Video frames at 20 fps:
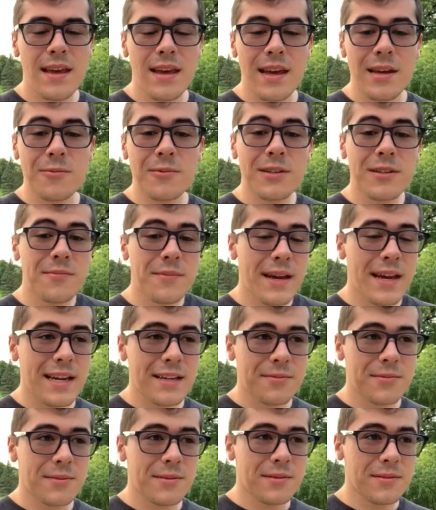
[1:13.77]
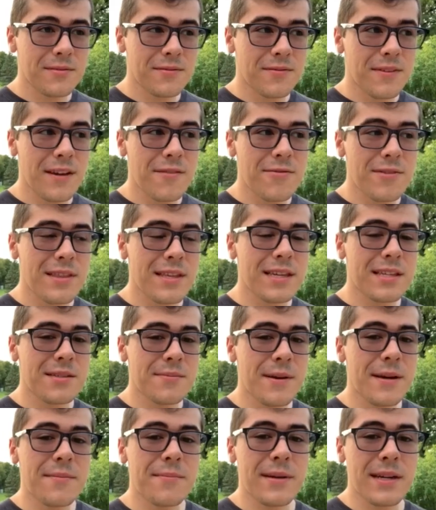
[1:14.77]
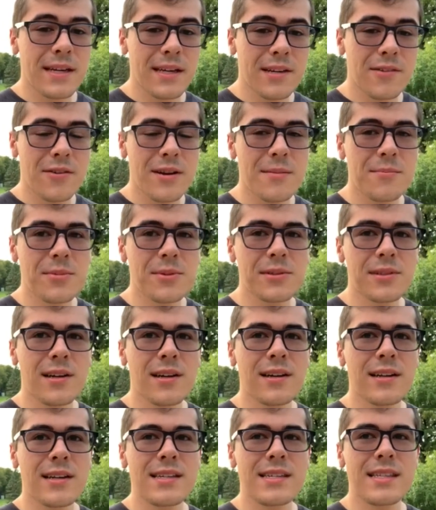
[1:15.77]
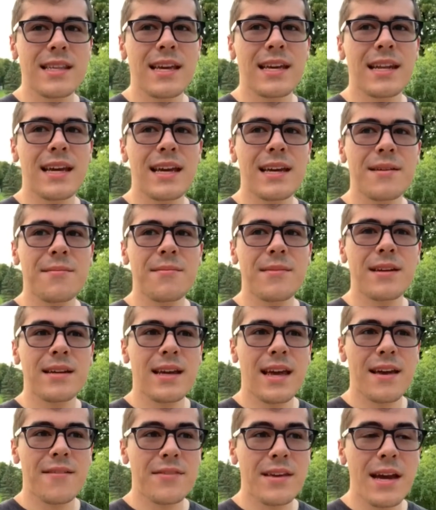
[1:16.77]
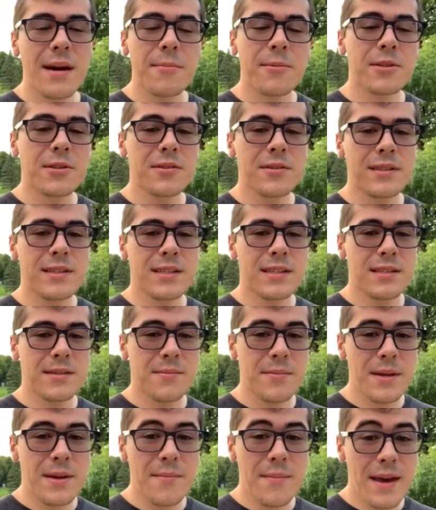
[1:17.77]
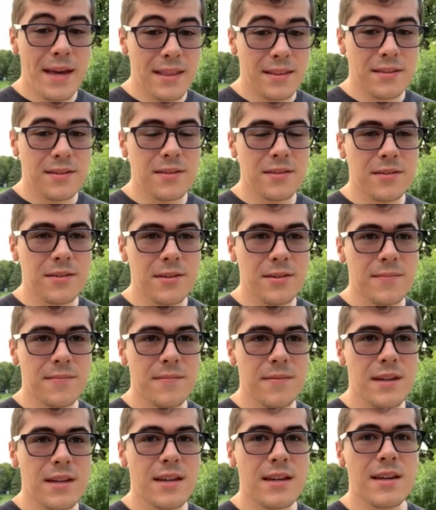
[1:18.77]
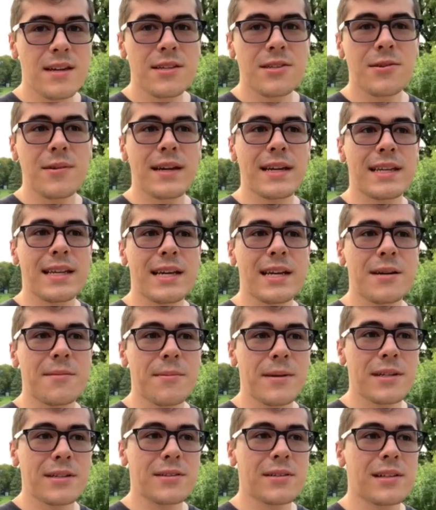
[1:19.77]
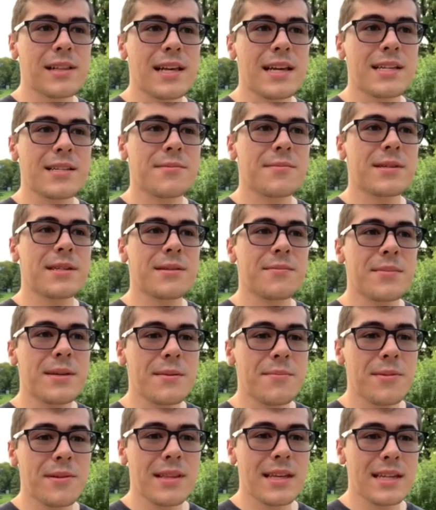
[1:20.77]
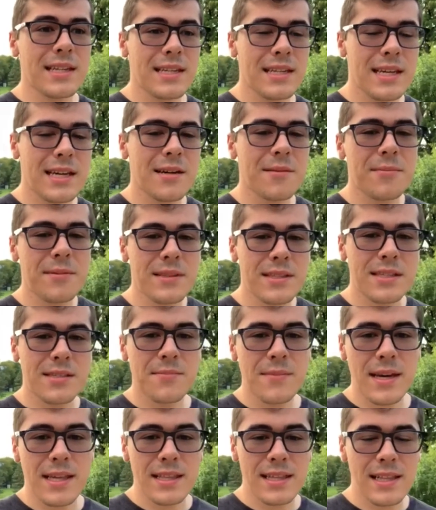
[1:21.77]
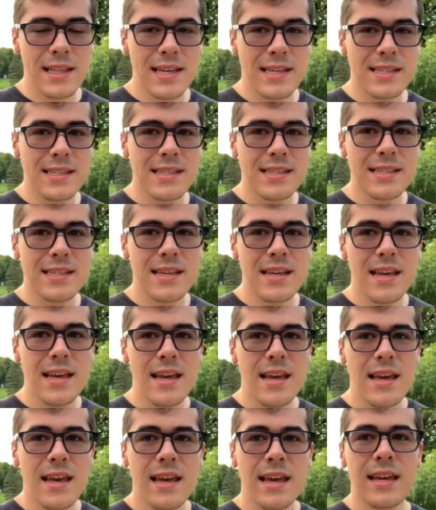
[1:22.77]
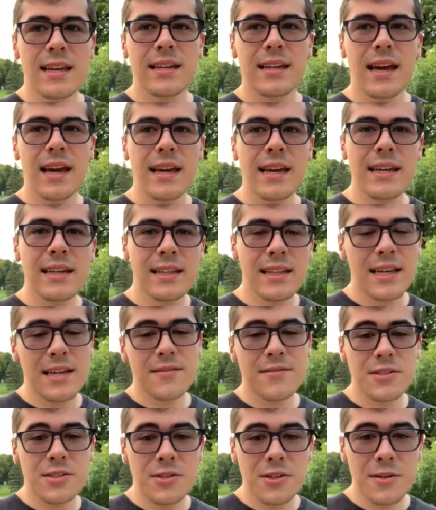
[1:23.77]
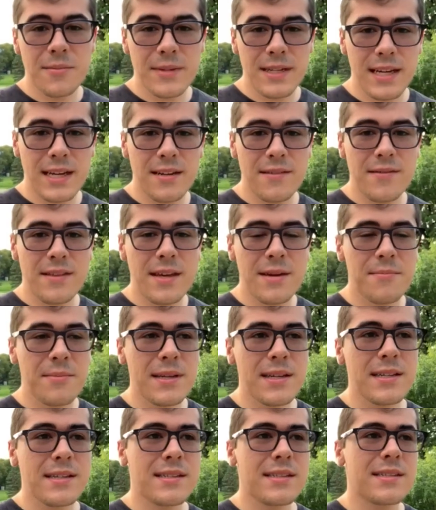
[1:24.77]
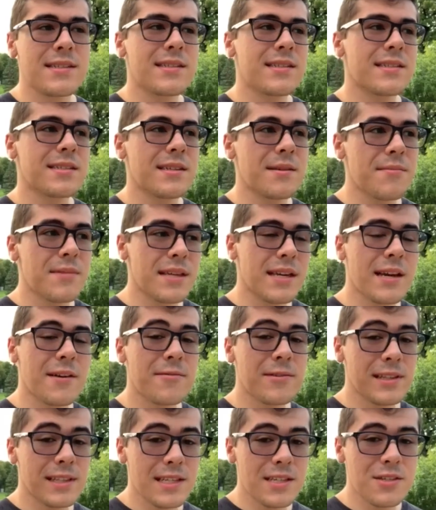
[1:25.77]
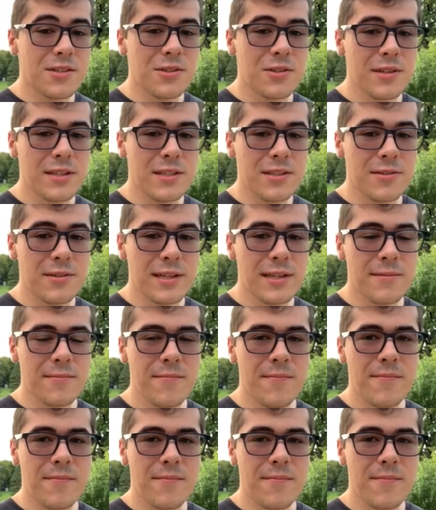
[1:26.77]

And one of my absolute favorite things about being a Grant Bulldog is that I have the opportunity to be a math tutor so I can help underclassmen and people that need help in these math classes. And I get a lot of enjoyment out of that because this is something I really enjoy doing.